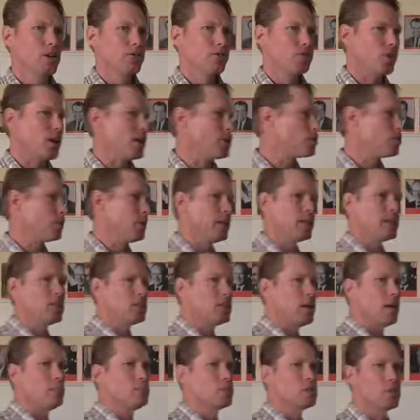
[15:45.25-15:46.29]
Freshmen, it
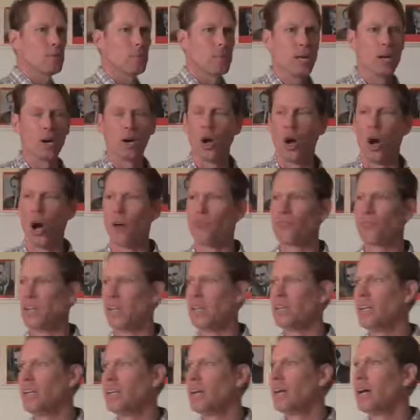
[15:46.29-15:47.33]
seems to me, are
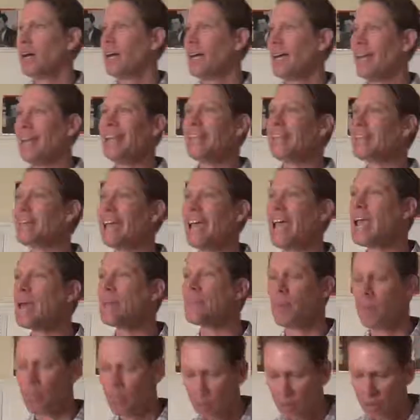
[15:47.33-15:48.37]
often
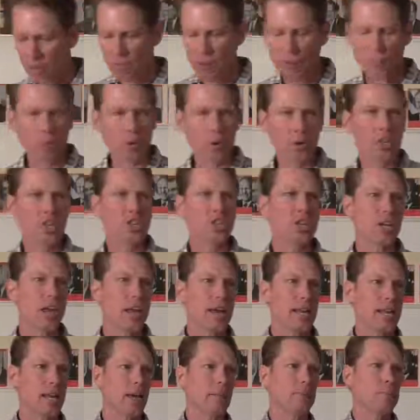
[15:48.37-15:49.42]
incapable of
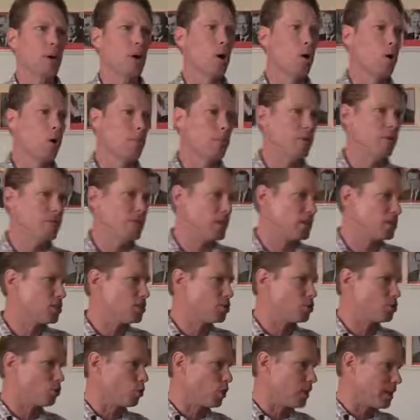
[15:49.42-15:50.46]
appreciating a poem of
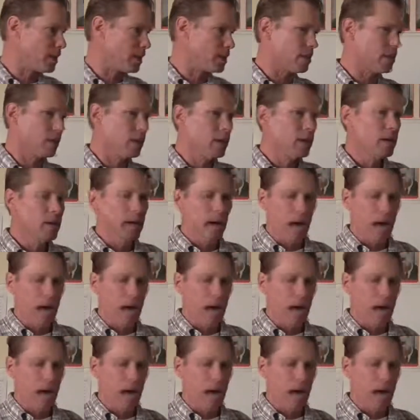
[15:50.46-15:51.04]
this strength.